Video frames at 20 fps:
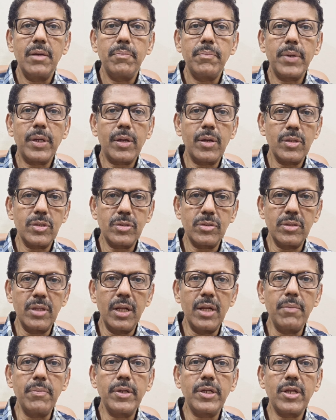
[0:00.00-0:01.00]
because of the
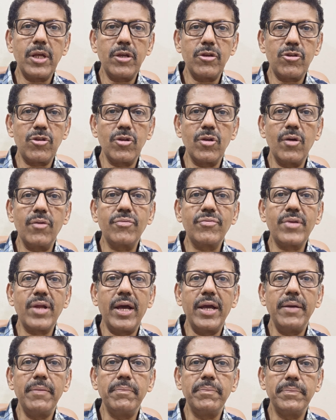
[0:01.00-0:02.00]
limitation of
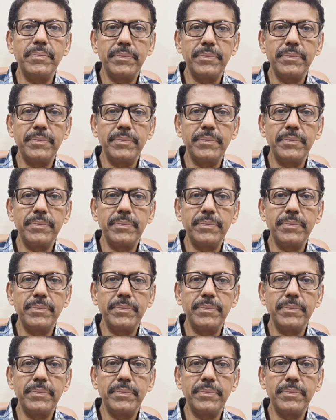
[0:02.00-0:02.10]
time.